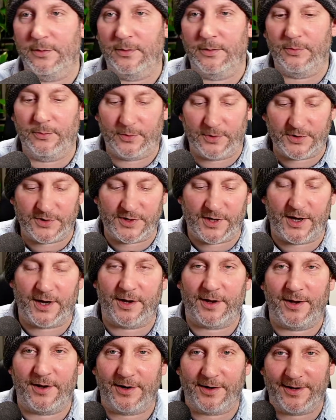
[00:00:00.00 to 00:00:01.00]
One sec.
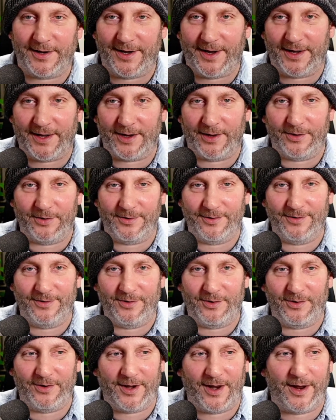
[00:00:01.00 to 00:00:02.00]
I'm going to get it
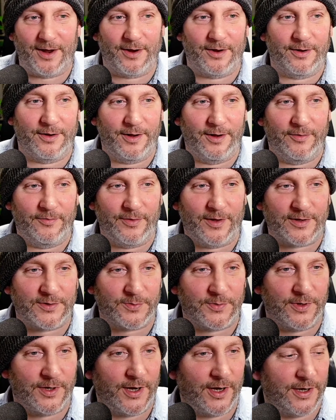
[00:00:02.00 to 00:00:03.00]
on air if that's what
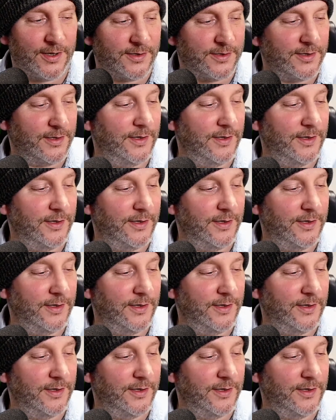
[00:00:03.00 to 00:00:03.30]
it is.